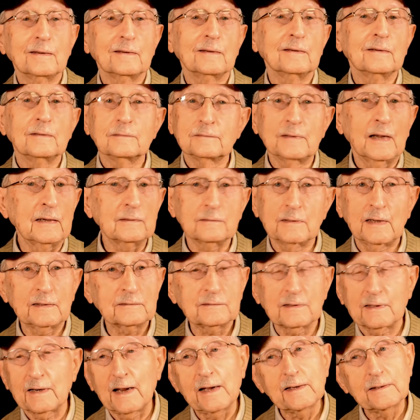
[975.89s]
soldier? Not
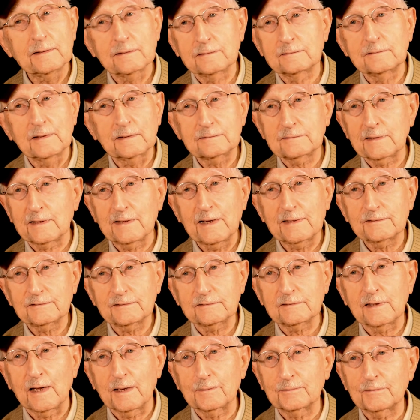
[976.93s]
that I
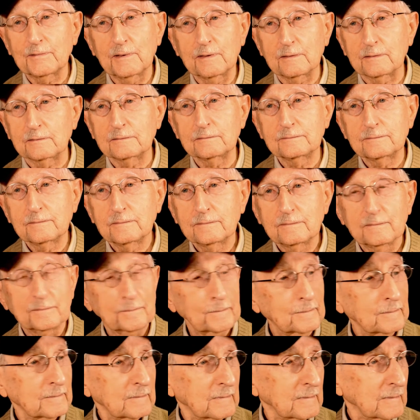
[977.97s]
stopped, no.
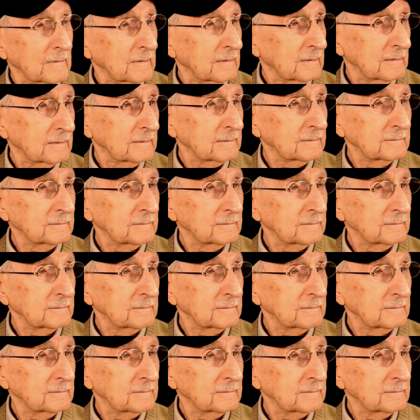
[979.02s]
So